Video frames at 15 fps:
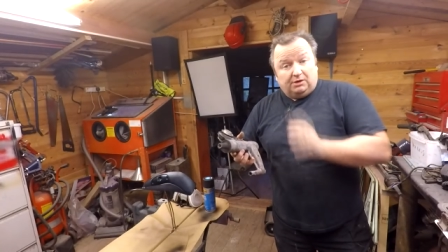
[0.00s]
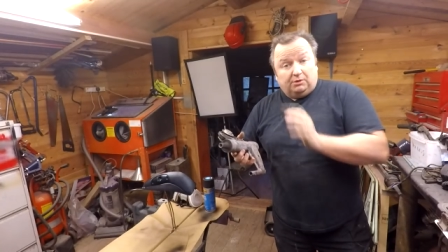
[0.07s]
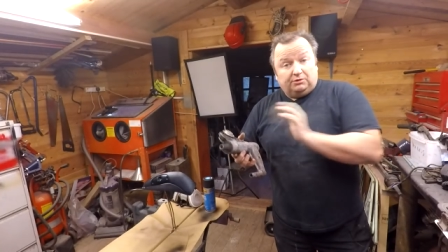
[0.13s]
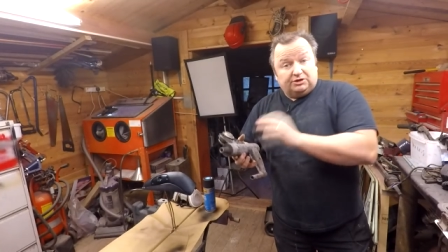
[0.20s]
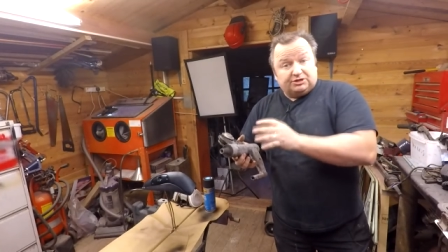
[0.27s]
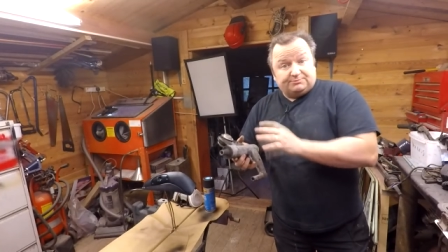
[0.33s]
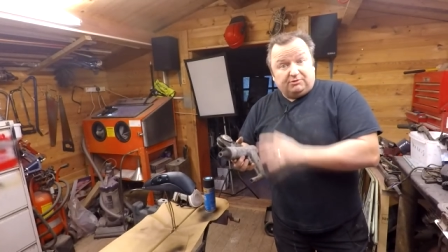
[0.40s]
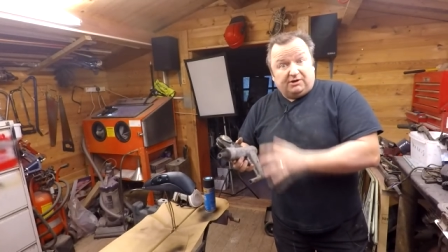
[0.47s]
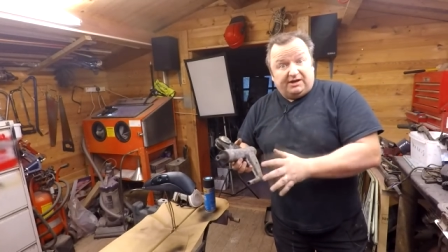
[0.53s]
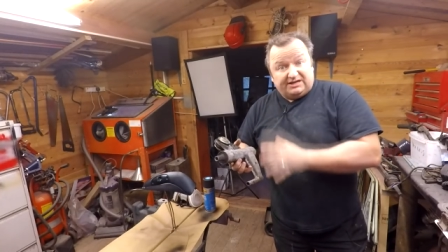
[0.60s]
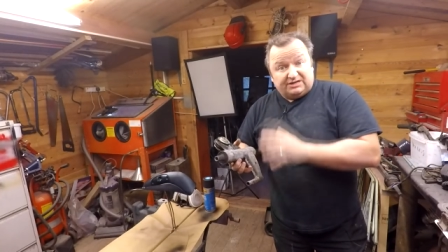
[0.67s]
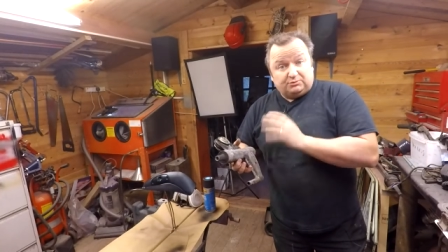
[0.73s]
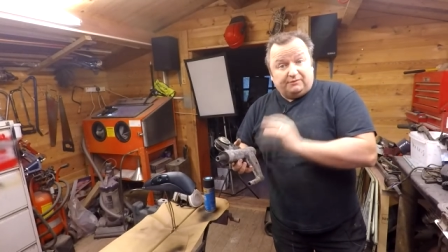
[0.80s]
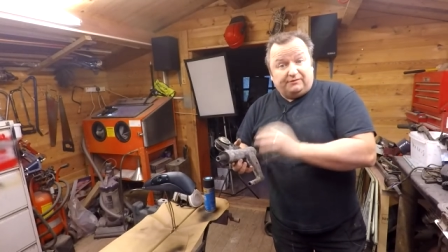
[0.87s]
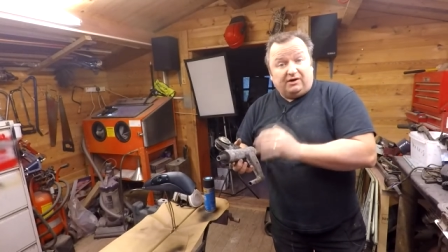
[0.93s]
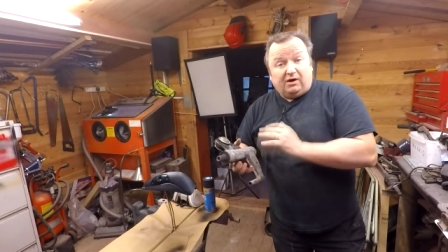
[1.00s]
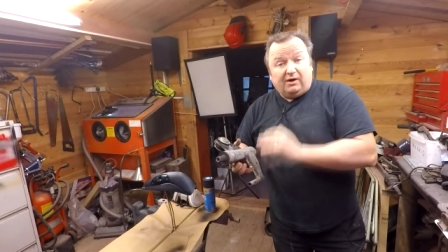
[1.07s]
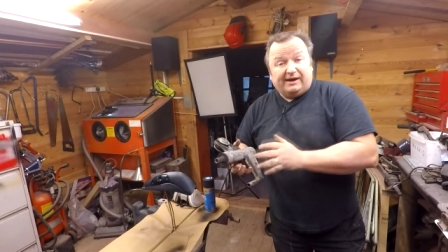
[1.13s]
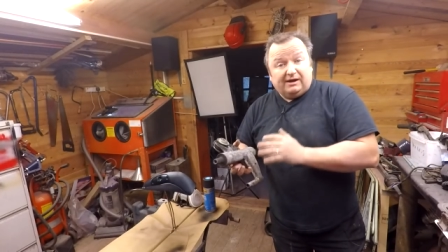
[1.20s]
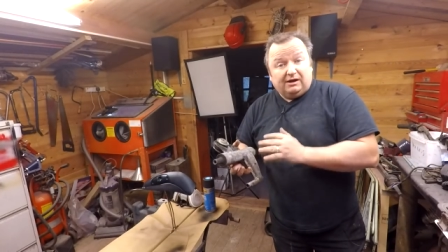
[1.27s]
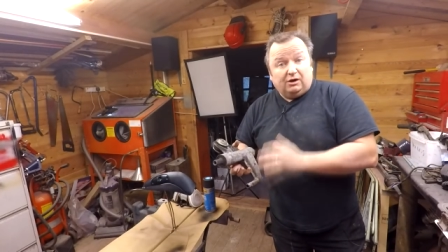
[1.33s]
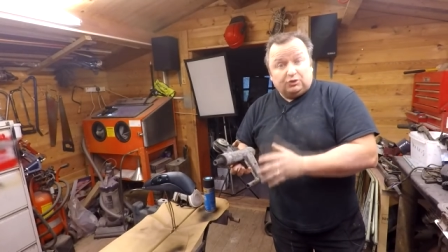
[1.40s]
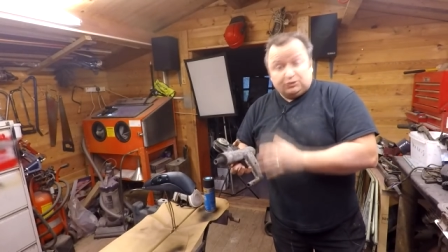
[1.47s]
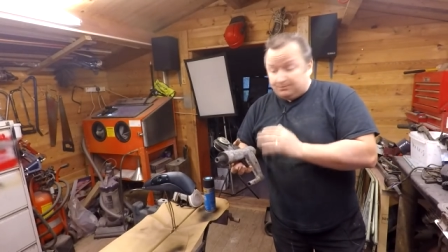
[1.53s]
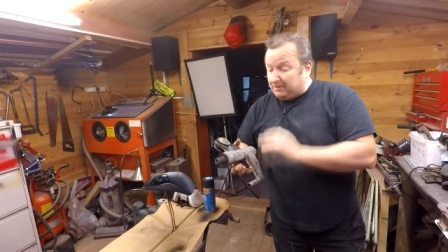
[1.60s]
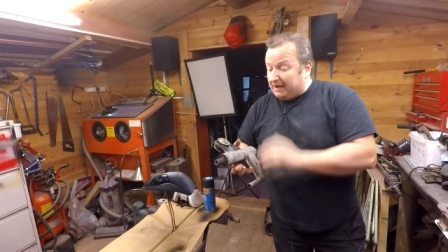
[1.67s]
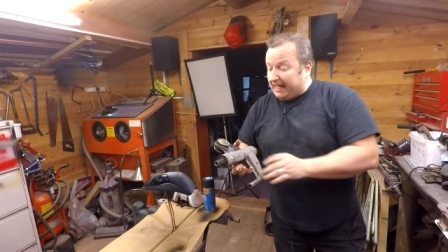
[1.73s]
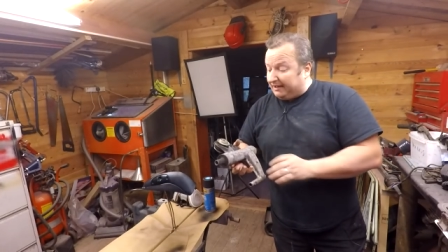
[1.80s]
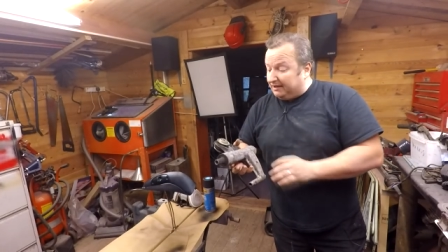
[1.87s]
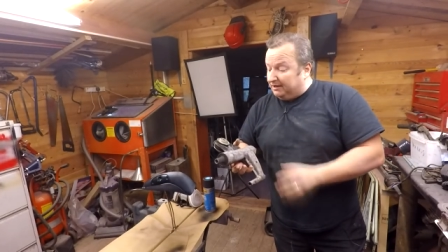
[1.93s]
I'm going to spray this with a high gloss
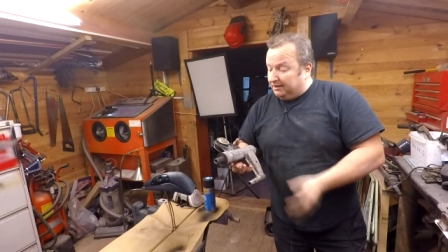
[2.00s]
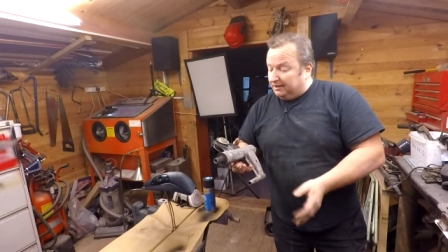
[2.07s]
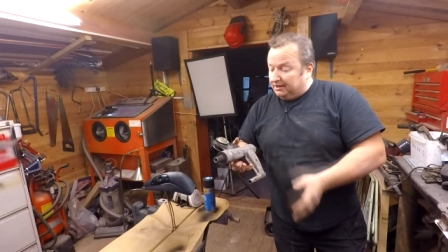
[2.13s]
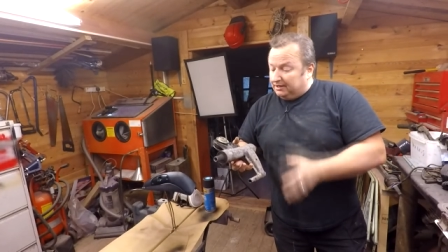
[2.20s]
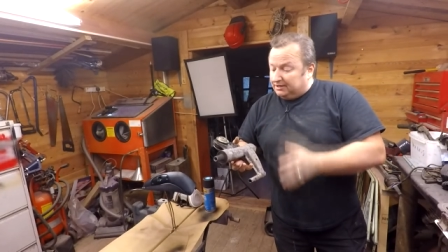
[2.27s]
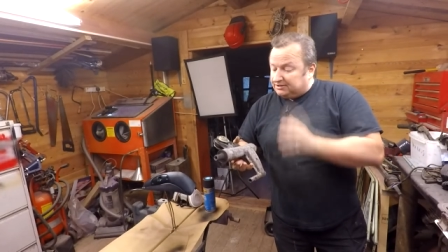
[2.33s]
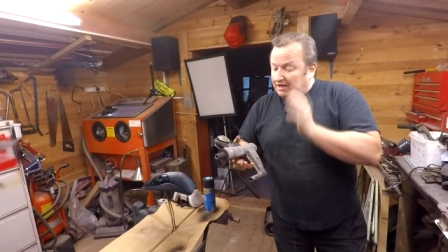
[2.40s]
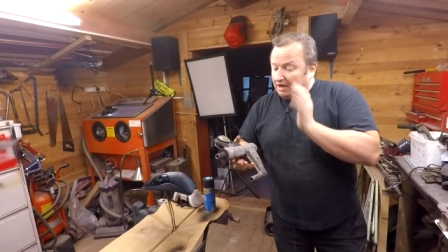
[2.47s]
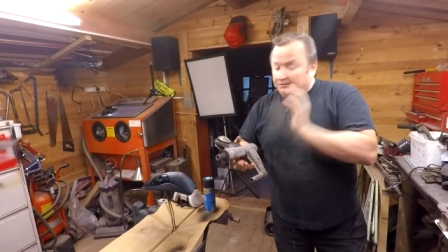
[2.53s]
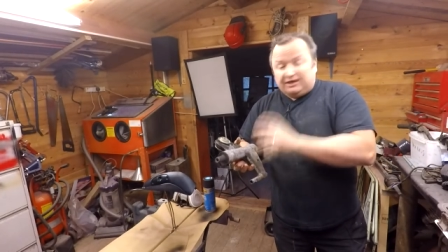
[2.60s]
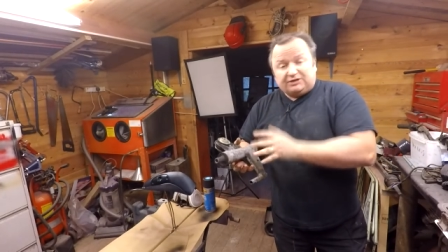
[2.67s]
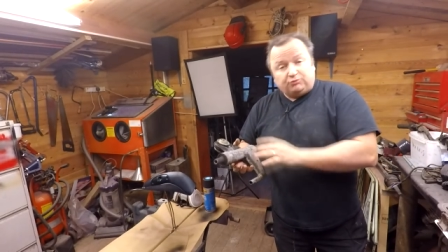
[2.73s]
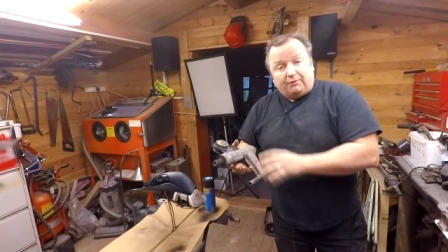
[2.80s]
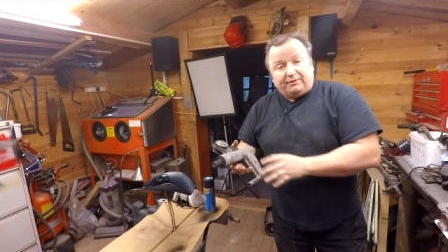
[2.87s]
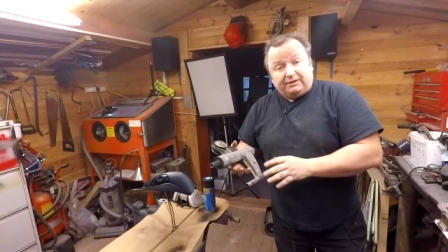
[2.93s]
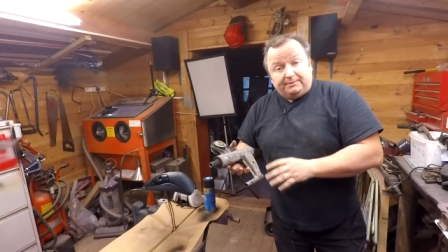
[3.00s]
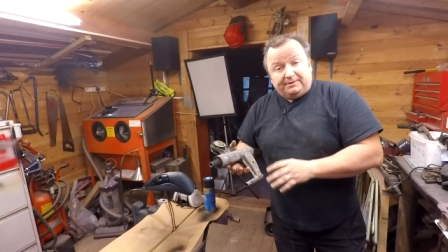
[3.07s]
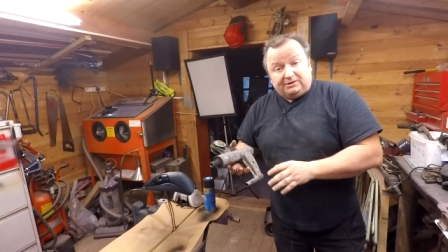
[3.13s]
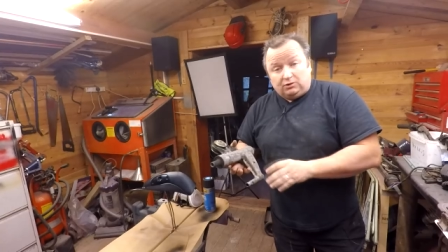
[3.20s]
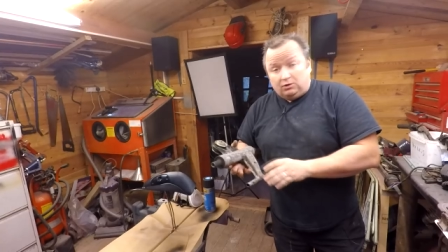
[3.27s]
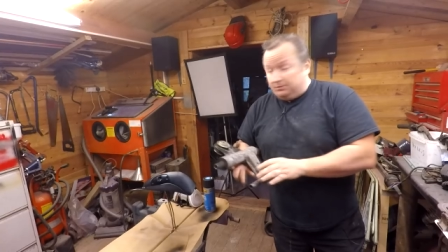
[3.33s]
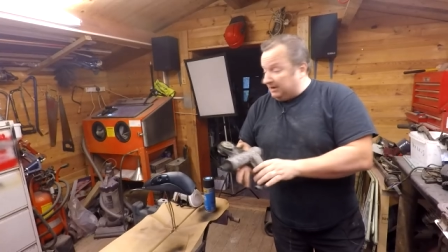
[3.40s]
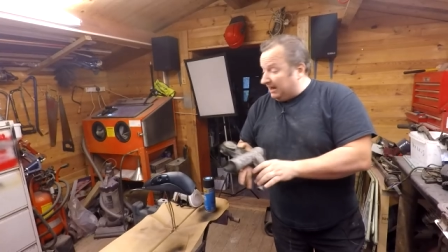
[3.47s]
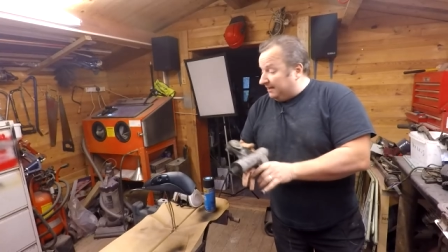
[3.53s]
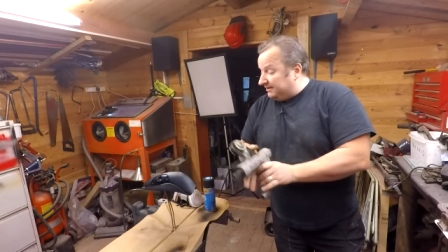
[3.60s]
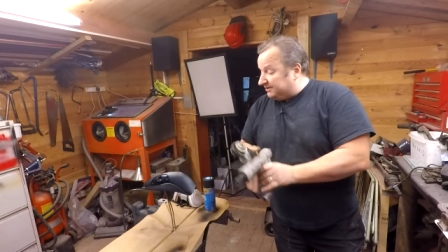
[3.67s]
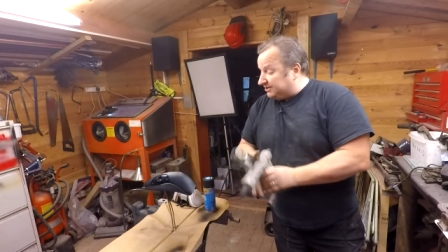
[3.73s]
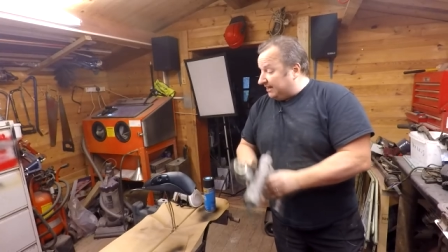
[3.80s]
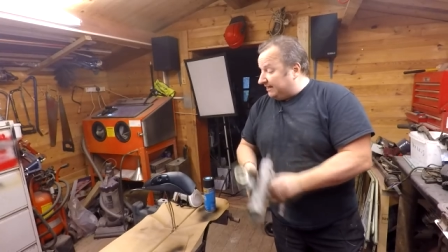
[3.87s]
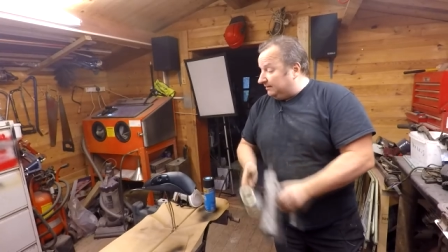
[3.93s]
black, so that's what we're going to be doing with that in
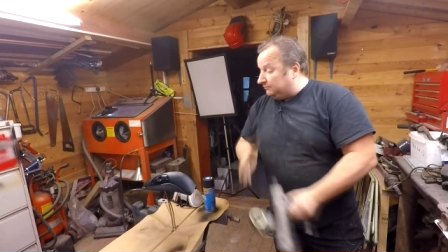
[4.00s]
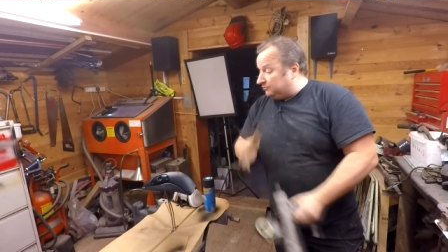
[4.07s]
a second.